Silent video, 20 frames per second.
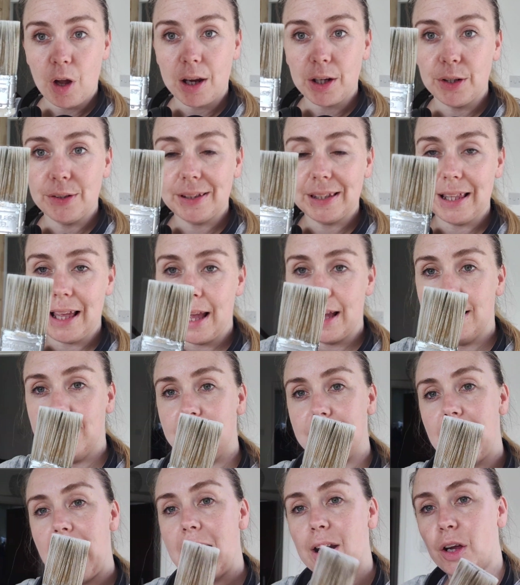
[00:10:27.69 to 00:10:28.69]
I used
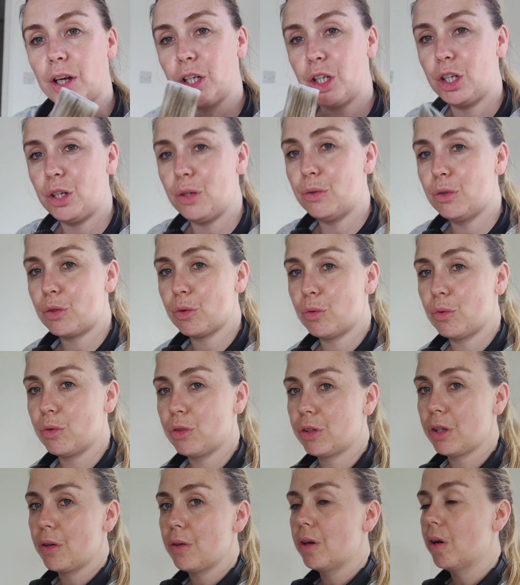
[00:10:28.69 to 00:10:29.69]
this, and I used
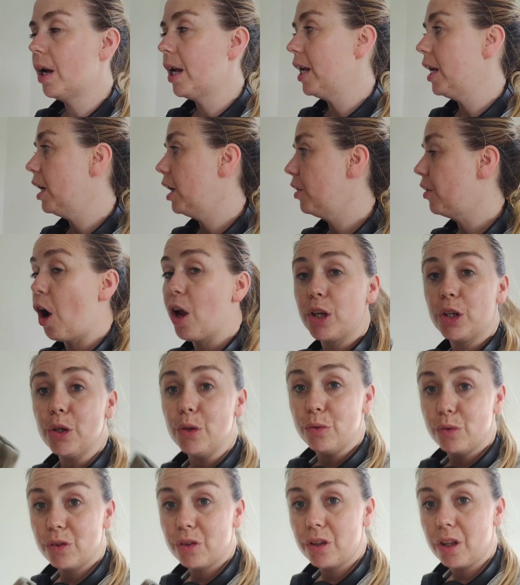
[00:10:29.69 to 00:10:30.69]

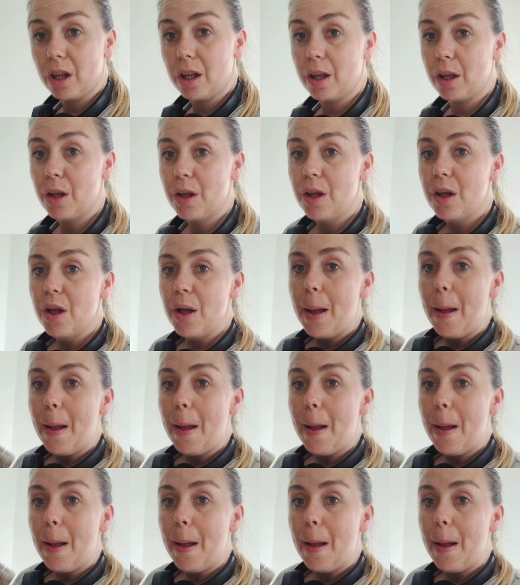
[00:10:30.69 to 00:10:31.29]
the